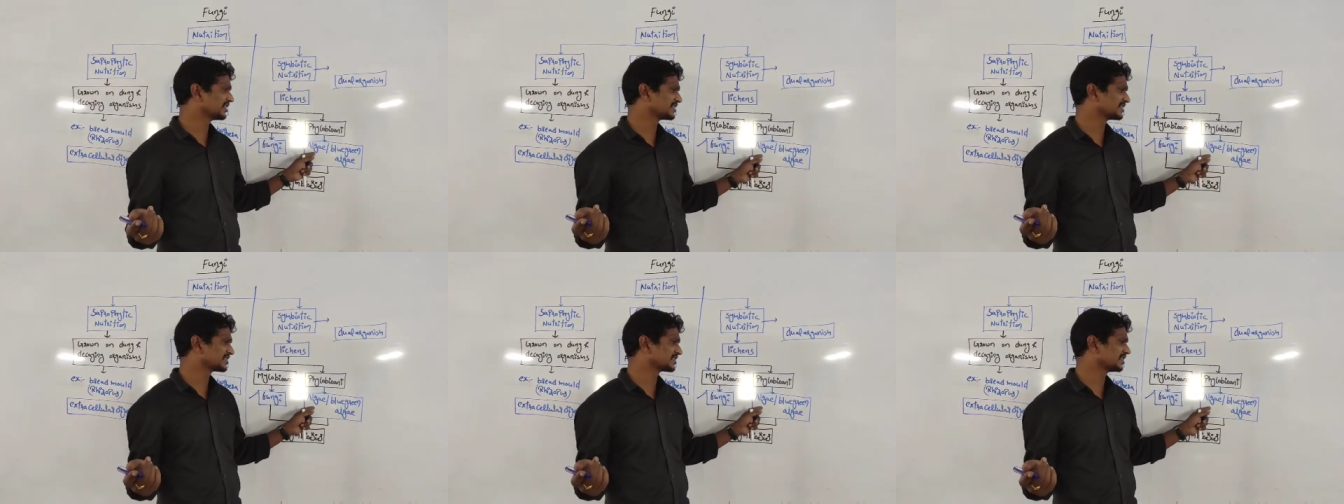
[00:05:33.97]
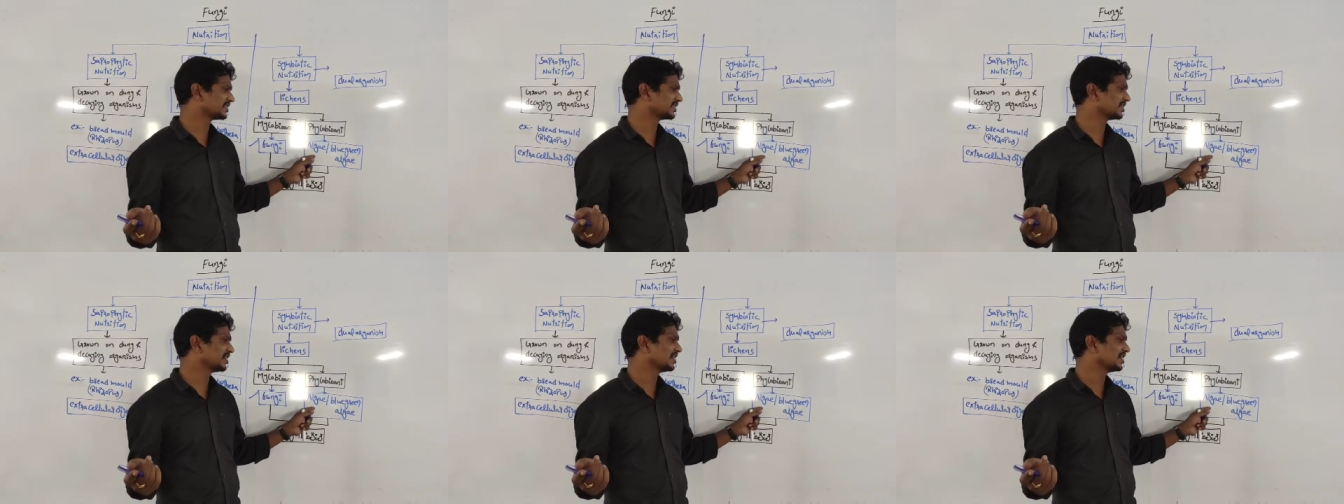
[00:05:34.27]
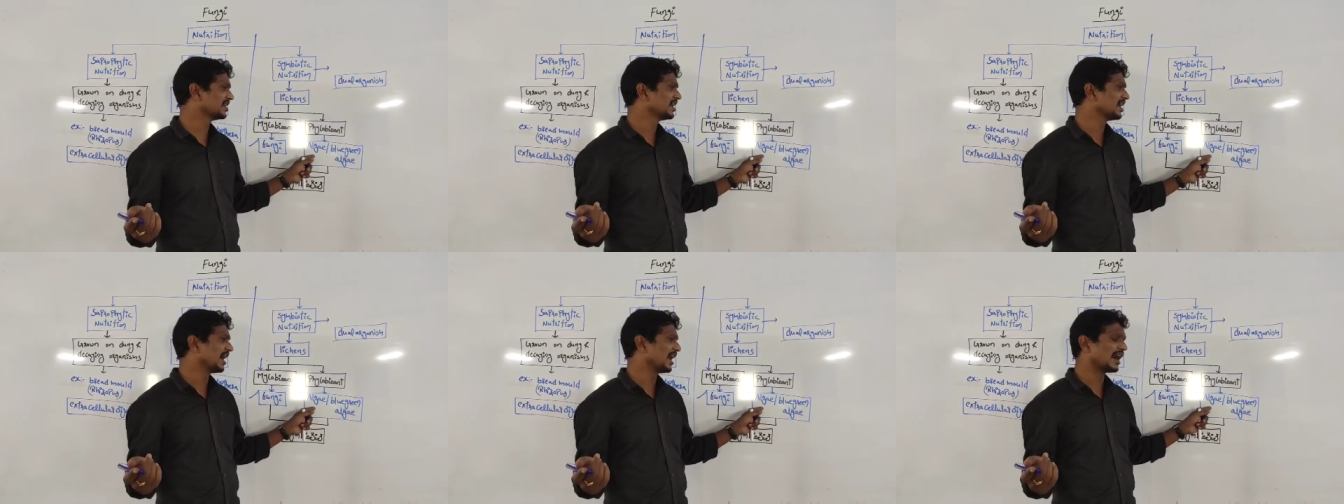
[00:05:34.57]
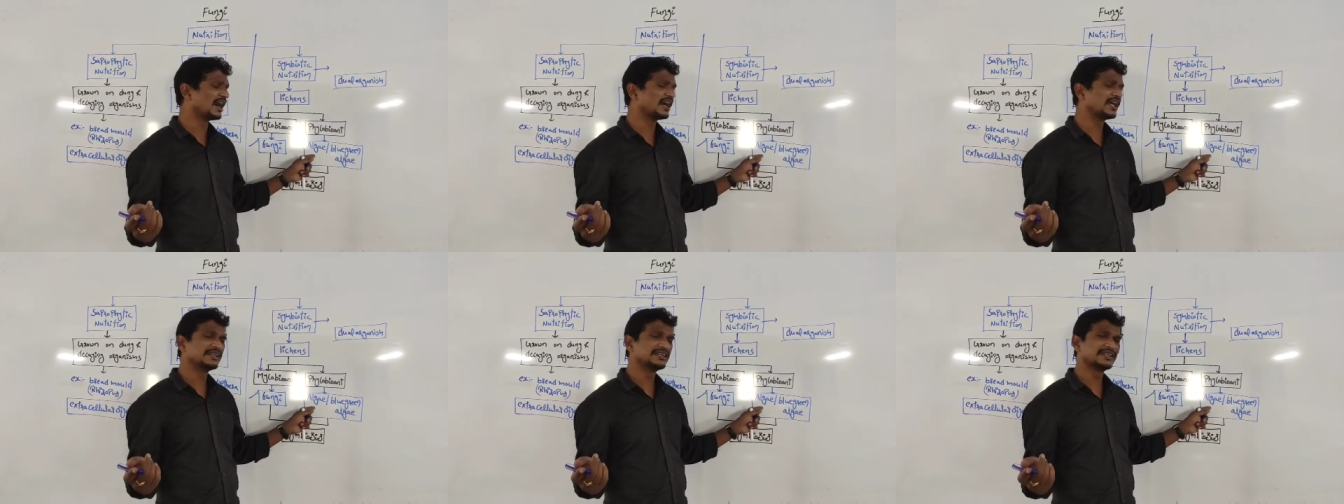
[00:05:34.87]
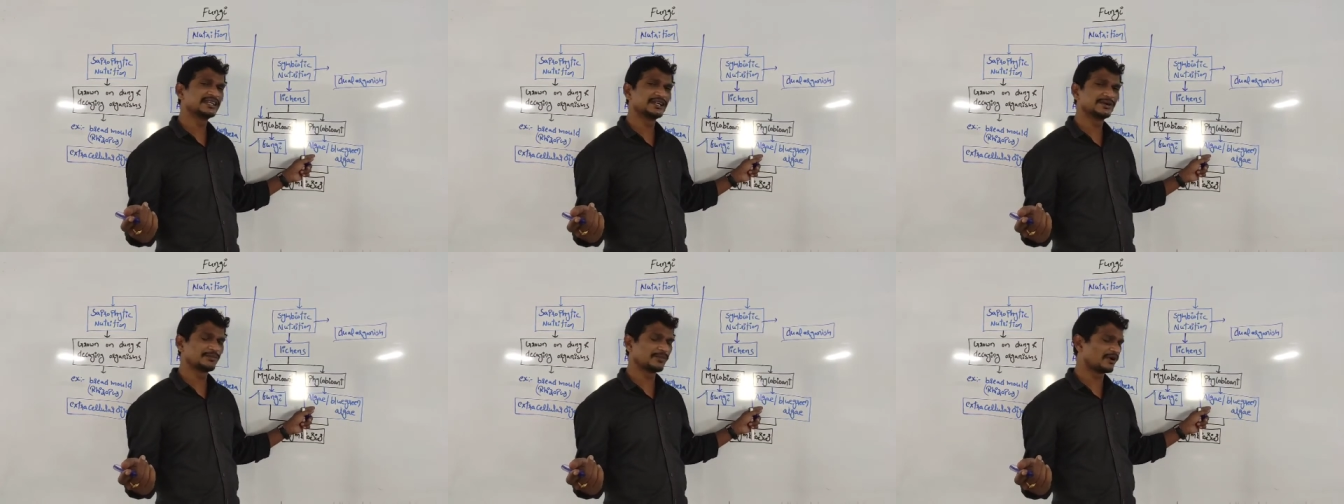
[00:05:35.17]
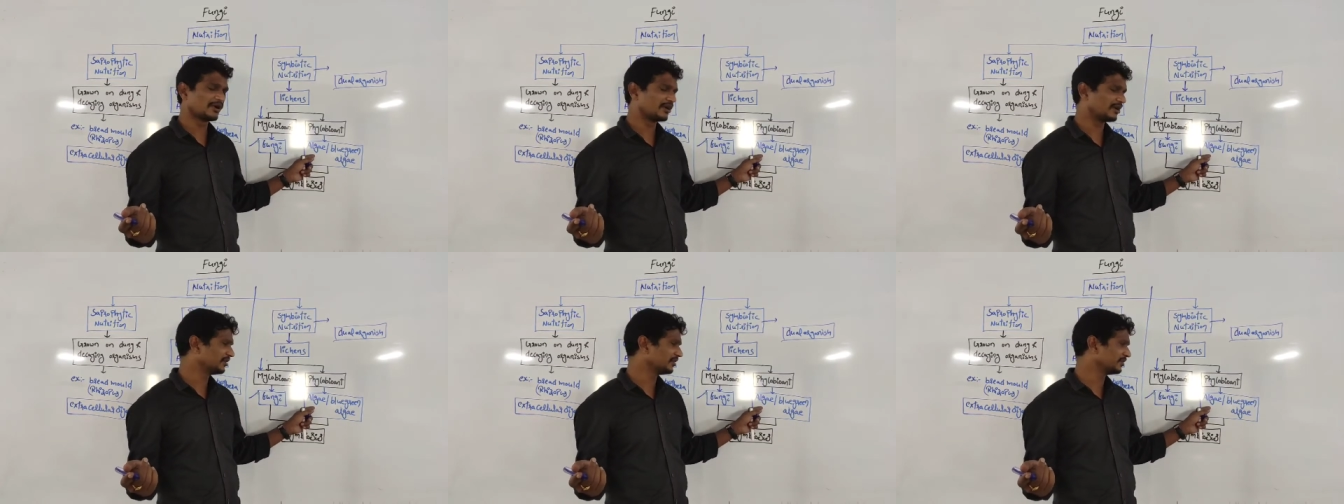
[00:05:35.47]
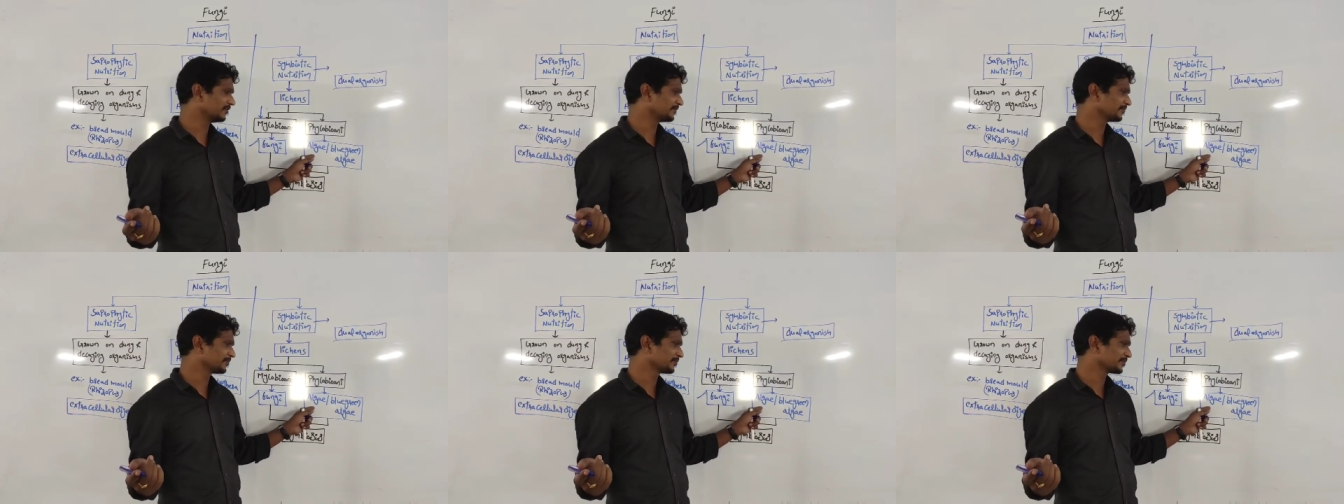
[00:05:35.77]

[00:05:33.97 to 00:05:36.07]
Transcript: There is an algae part.